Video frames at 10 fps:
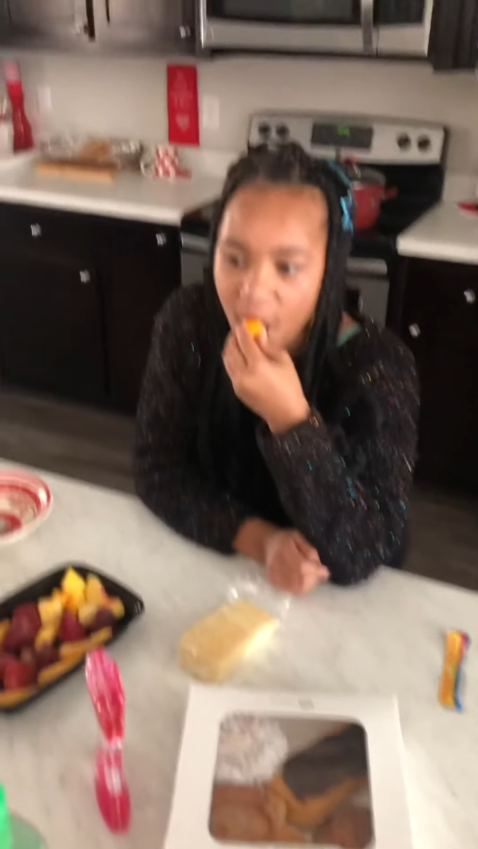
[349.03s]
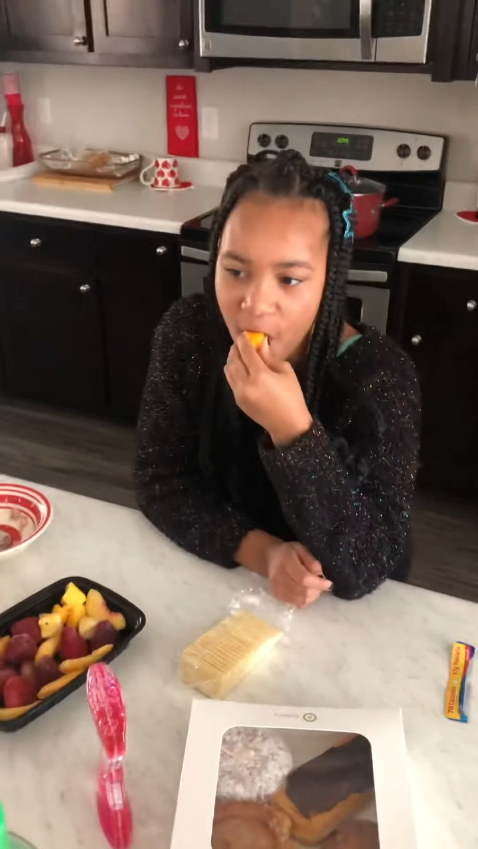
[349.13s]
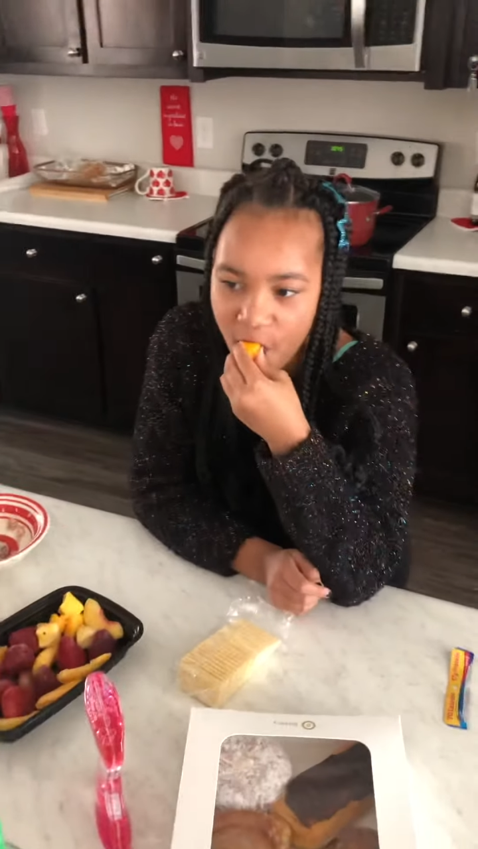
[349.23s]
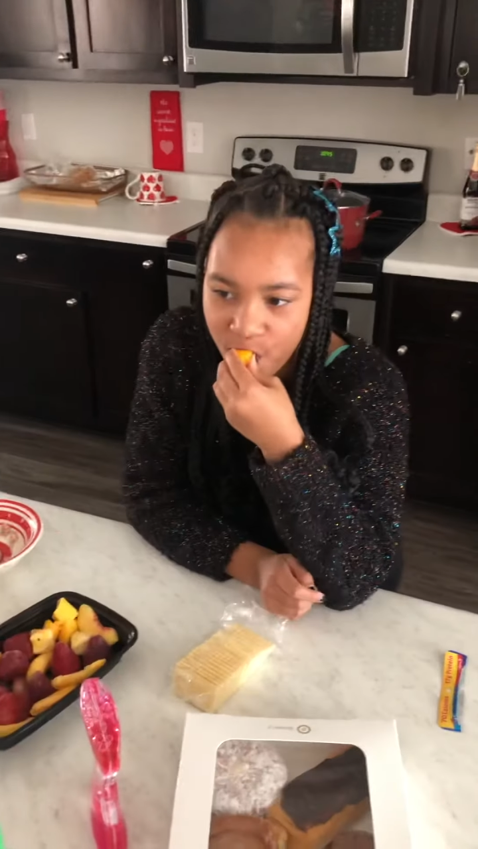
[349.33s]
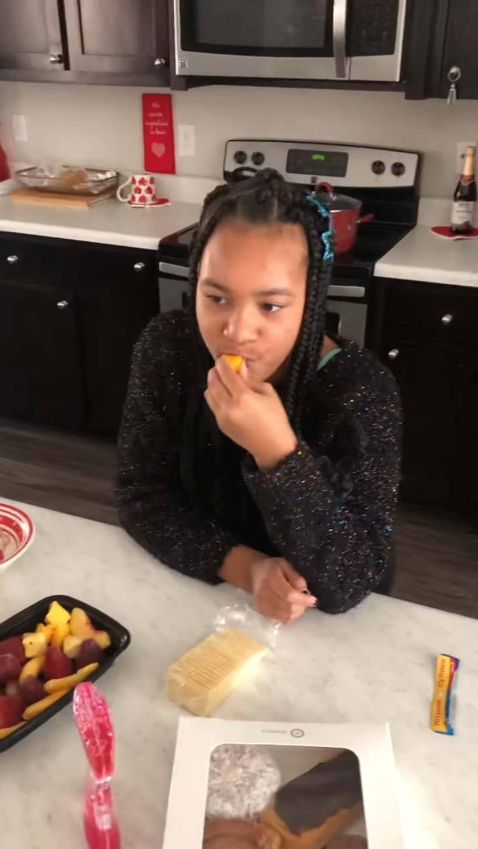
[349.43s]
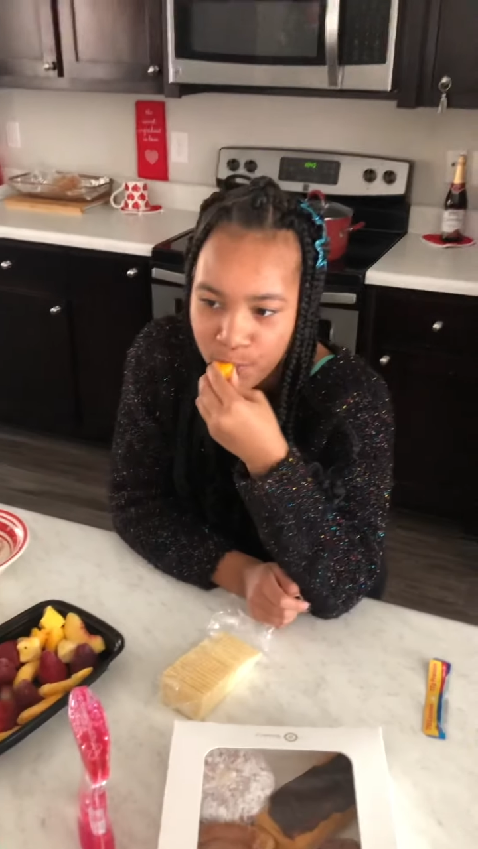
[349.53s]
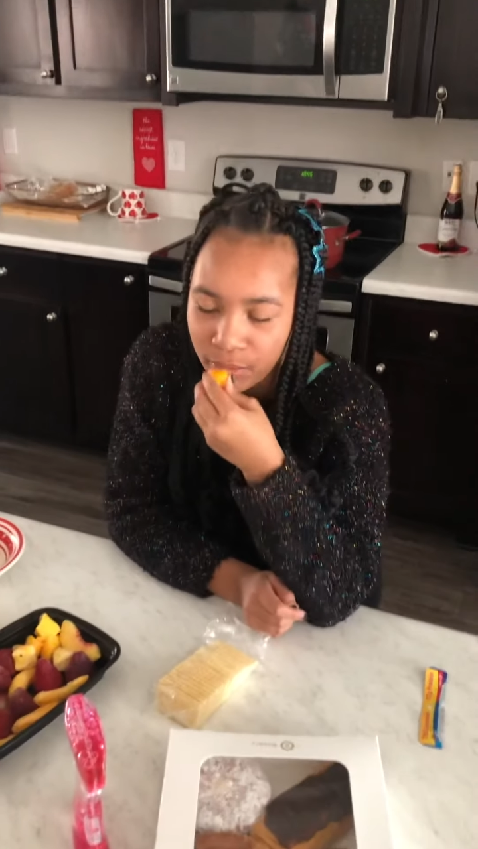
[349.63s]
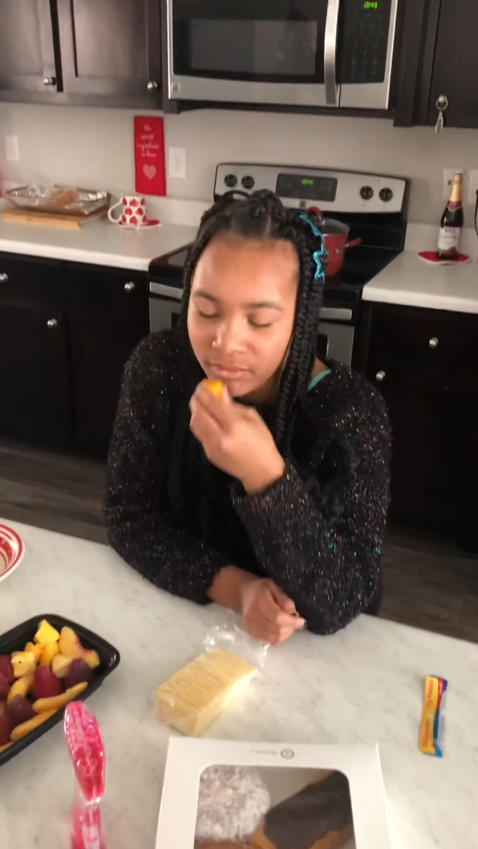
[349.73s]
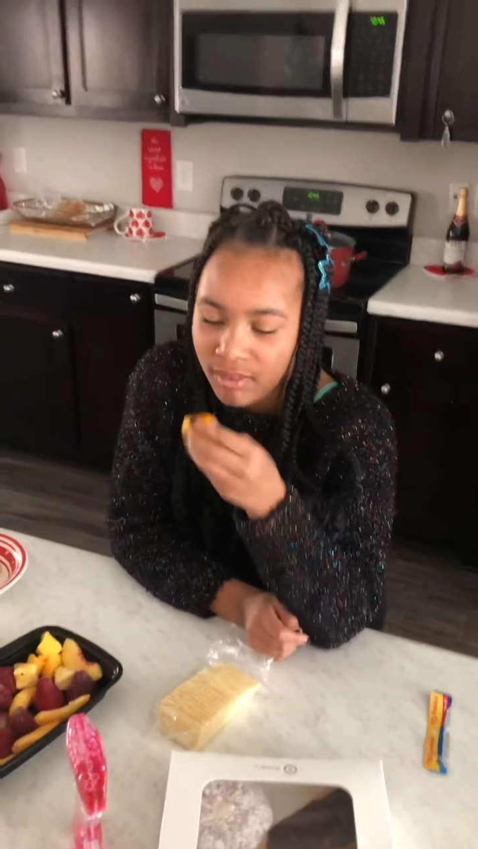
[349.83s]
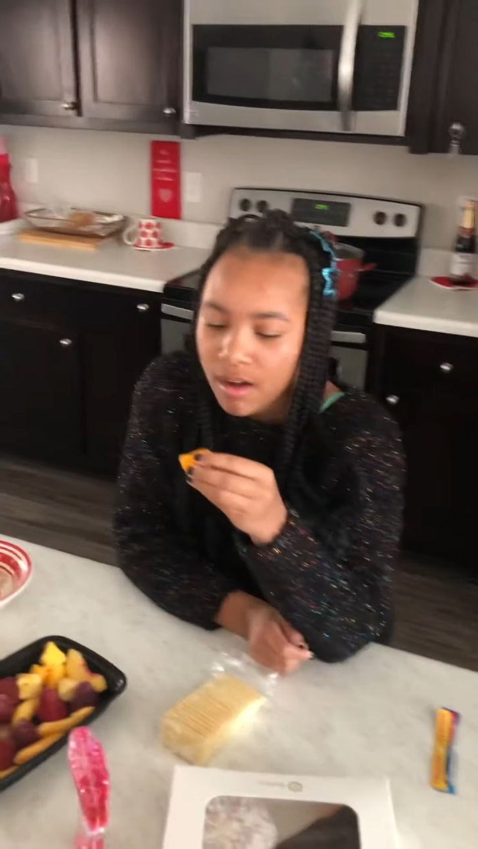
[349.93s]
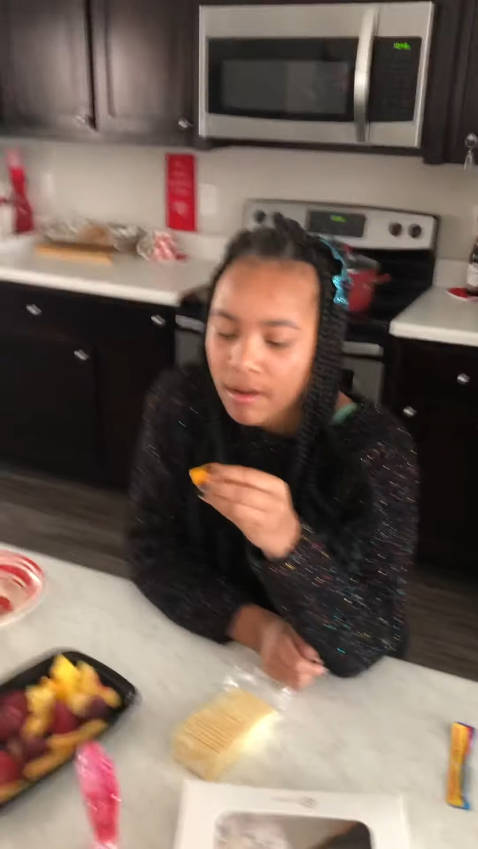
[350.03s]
it's gonna get better.